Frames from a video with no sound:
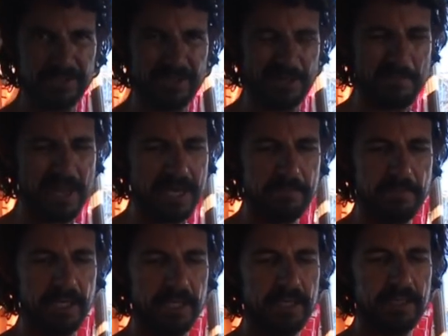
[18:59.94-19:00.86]
it's on a bent
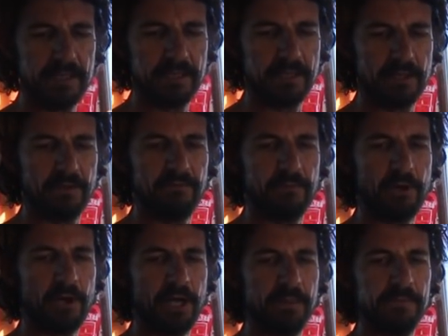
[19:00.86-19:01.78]
bit of
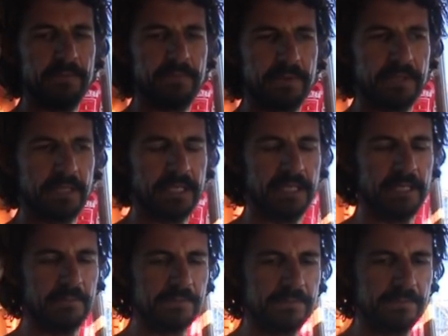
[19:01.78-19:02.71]
pipe,
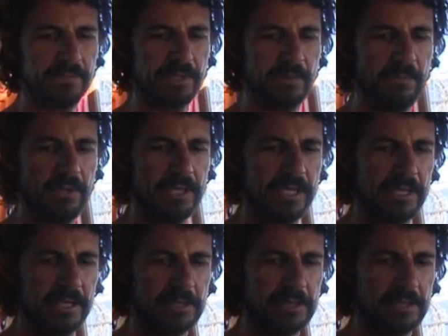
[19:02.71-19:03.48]
um, so it might need a